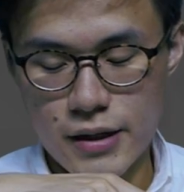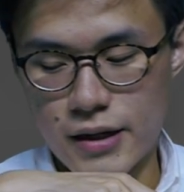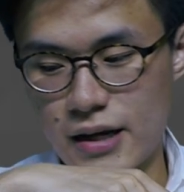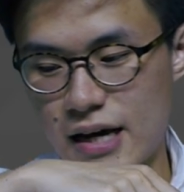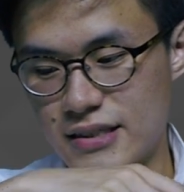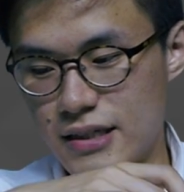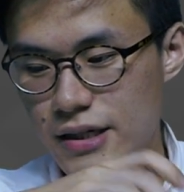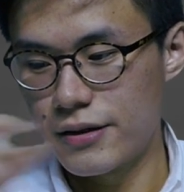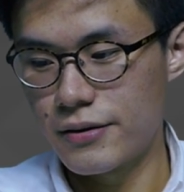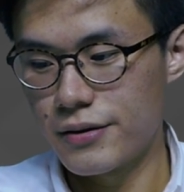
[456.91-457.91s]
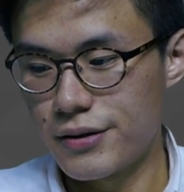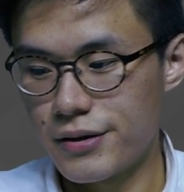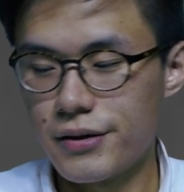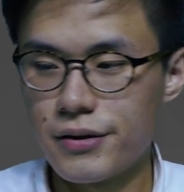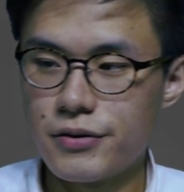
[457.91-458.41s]
And lastly,
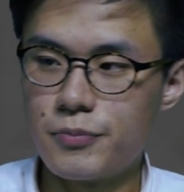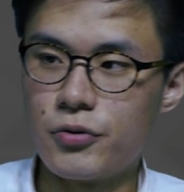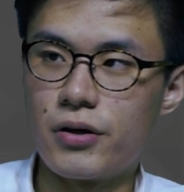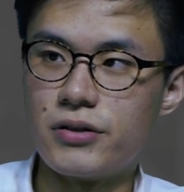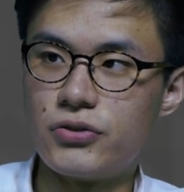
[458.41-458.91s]
put on the